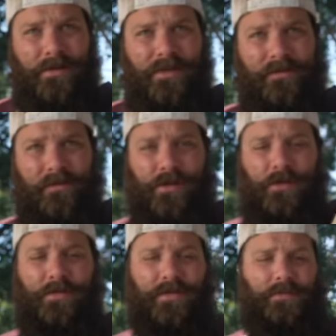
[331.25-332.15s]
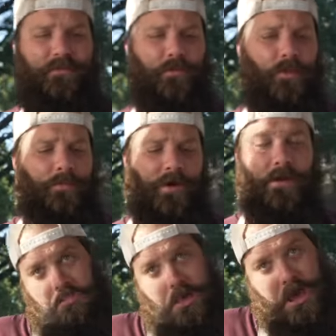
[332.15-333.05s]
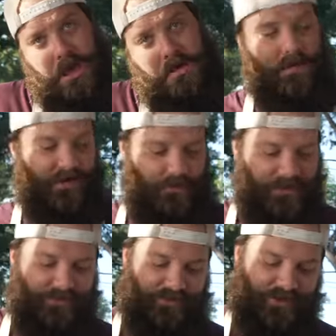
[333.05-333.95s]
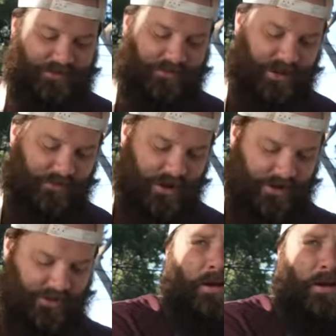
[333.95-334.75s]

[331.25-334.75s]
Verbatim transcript: I don't think I've ever used these before, but hey, might as well give it a shot today, right?